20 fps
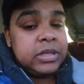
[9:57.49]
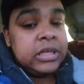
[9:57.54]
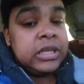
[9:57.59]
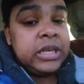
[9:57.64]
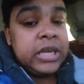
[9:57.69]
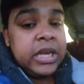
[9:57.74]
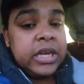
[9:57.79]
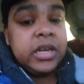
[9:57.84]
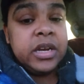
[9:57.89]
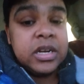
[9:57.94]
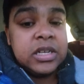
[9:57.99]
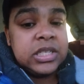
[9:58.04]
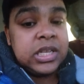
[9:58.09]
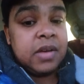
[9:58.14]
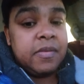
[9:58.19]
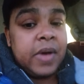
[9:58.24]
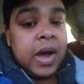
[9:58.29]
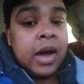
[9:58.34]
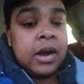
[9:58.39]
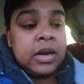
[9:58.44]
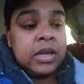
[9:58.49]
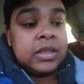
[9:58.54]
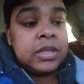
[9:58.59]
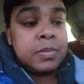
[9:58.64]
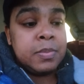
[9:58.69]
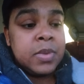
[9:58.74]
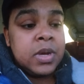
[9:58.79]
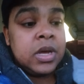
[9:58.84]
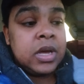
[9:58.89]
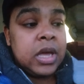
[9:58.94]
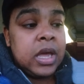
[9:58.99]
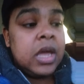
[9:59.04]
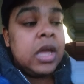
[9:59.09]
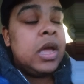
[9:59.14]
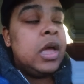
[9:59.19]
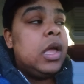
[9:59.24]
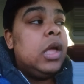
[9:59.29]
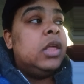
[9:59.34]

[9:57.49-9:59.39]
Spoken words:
to dig yourself out of the mud.